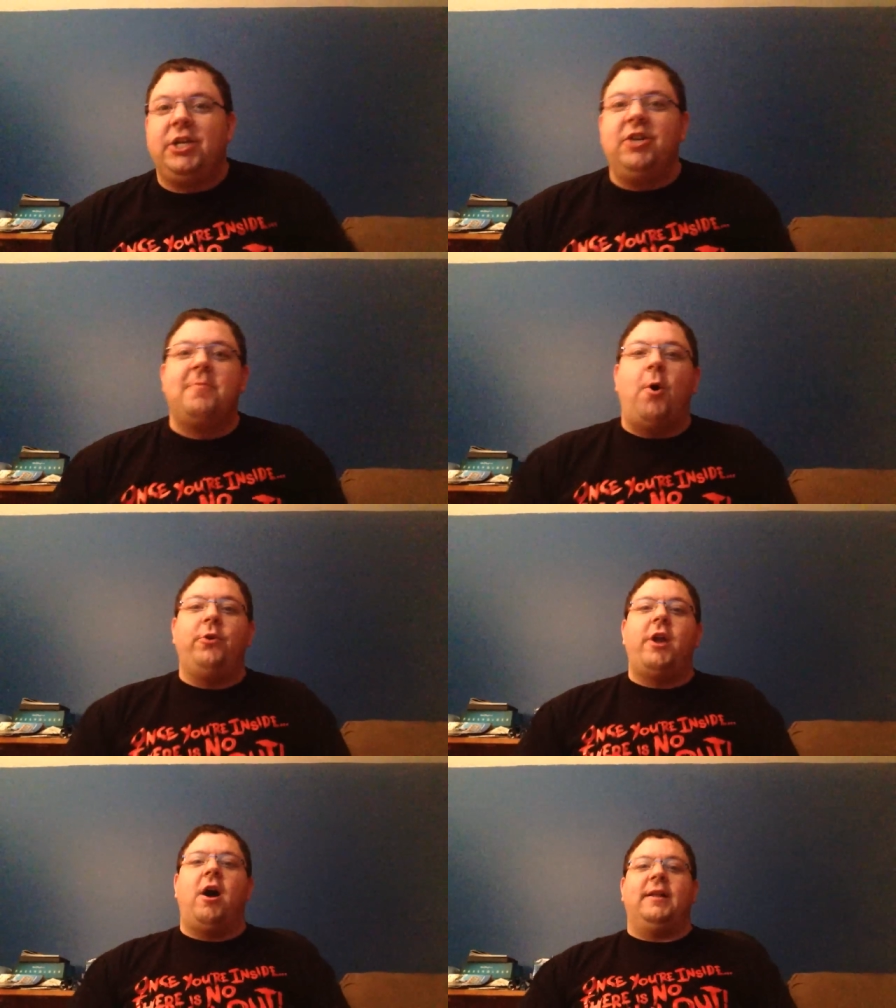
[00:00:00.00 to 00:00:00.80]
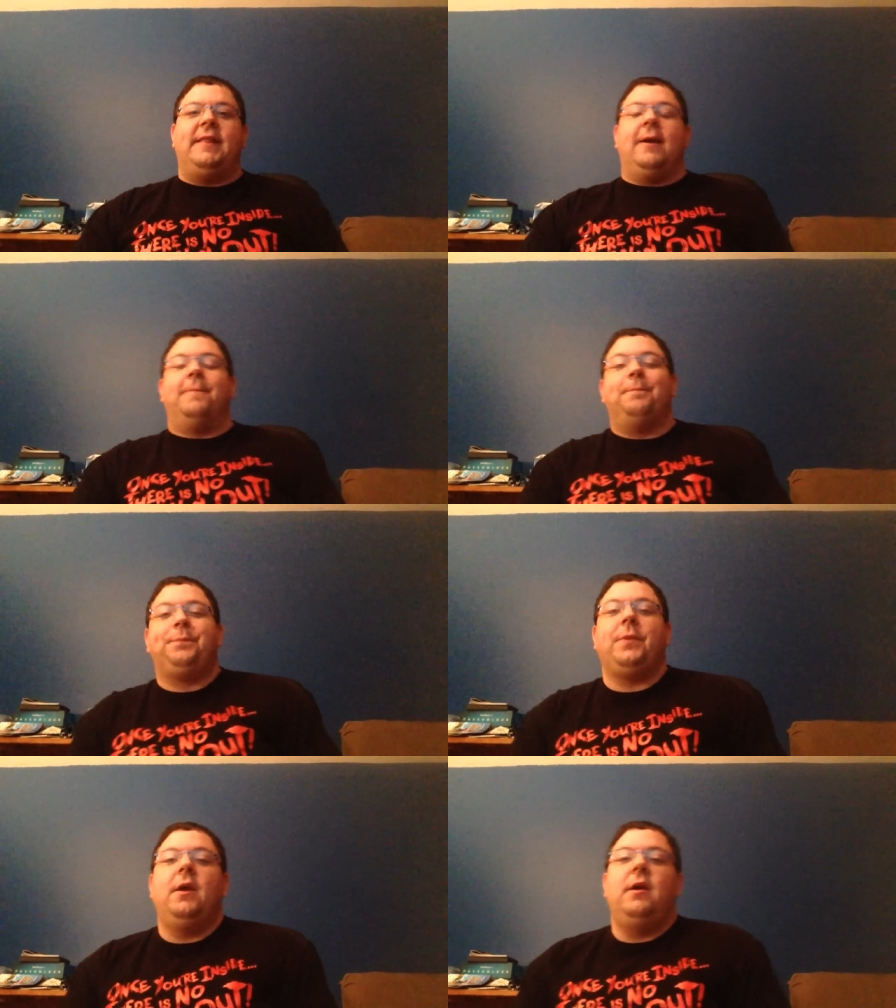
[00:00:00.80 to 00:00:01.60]
use my old noggin there.
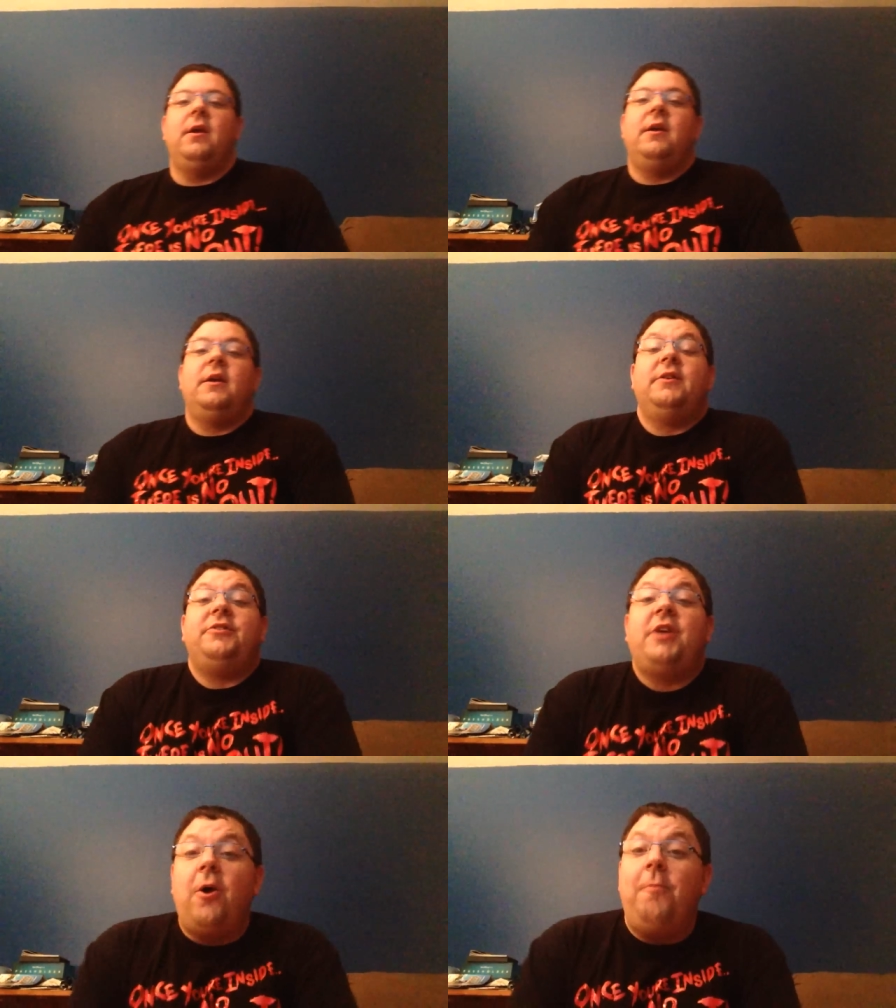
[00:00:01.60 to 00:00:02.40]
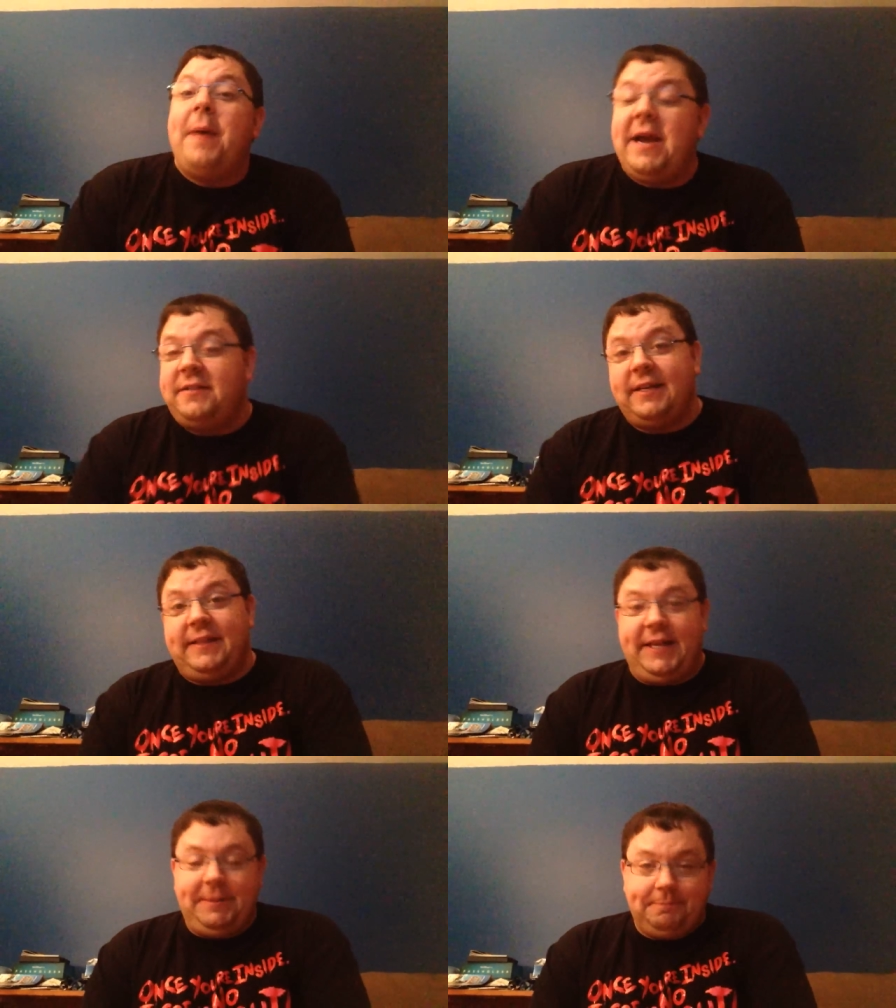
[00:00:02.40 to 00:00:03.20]
So
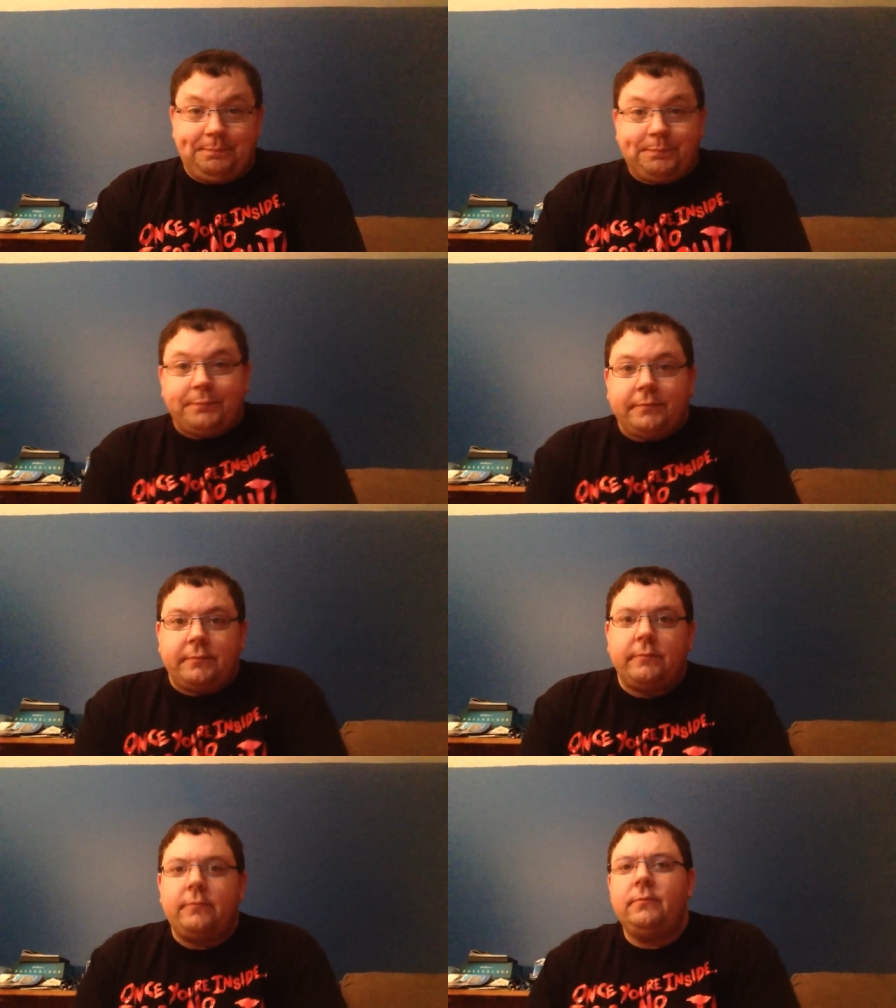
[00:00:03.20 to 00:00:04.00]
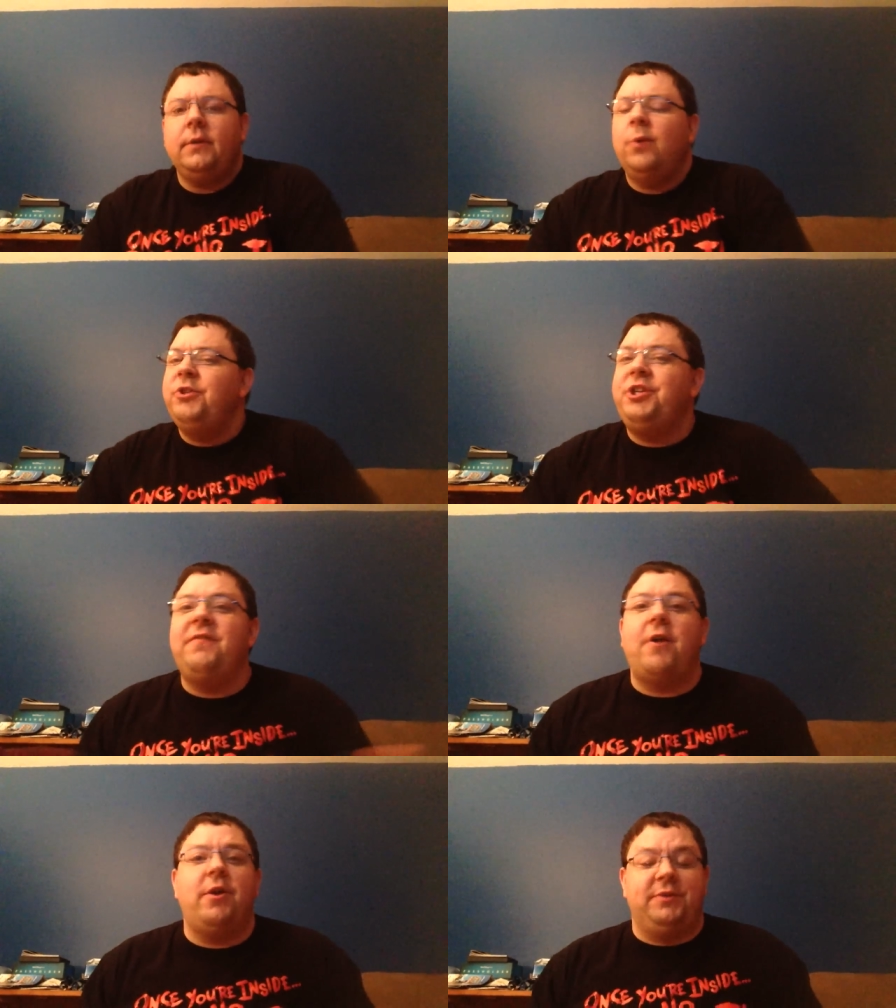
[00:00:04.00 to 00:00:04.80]
basically, we should have
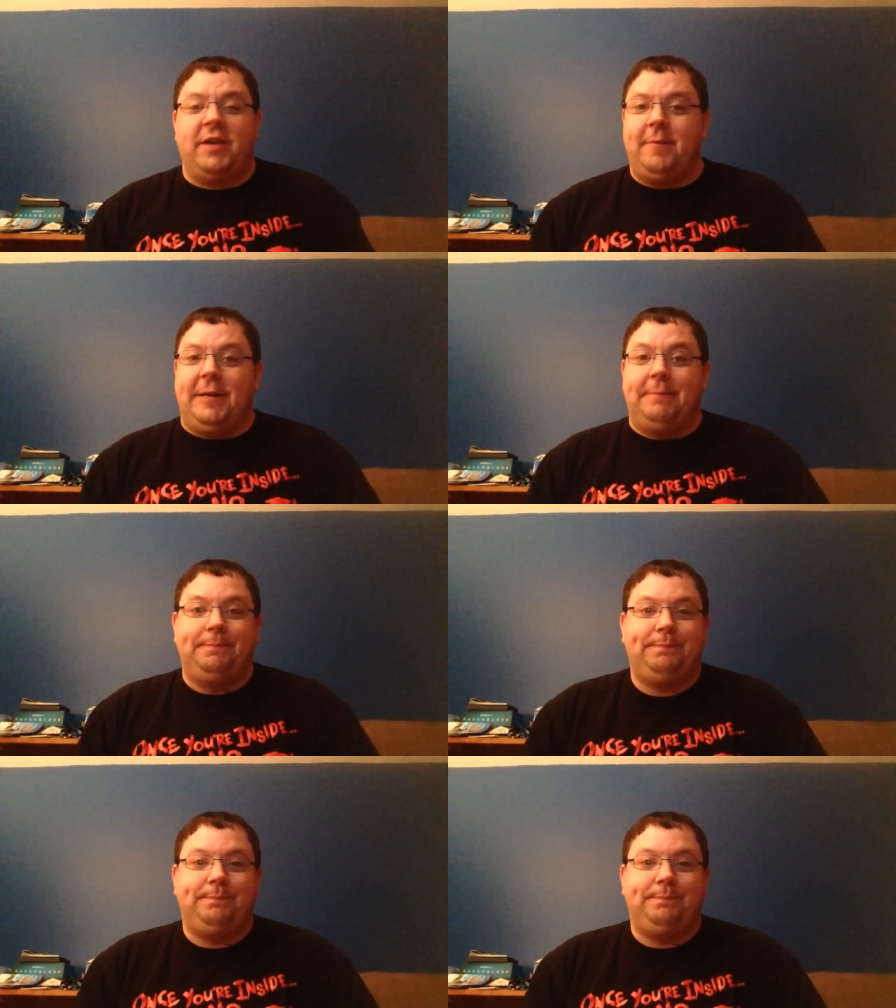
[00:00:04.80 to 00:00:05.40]
known it was coming.